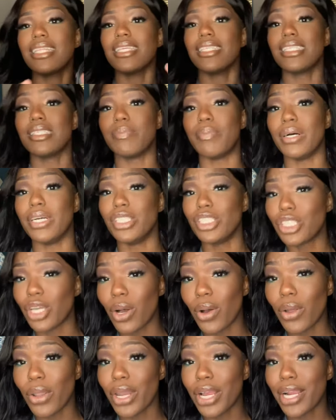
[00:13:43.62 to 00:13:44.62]
this sponge
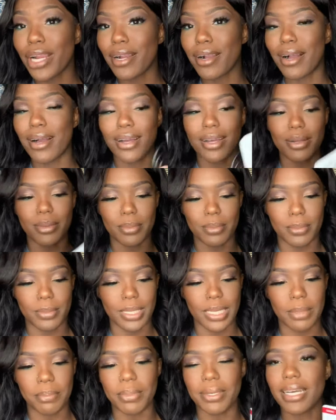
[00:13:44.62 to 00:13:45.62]
holder
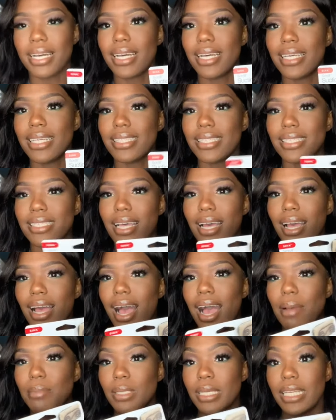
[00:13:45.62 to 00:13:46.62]
because,
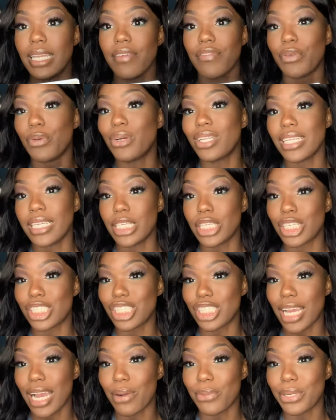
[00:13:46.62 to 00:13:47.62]
I mean, if you clean your
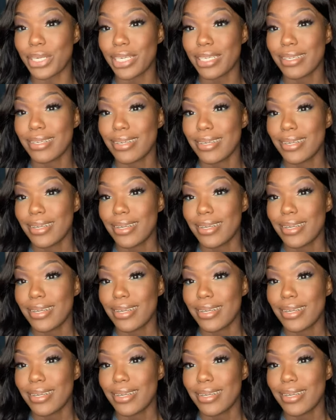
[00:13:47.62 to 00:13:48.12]
shower,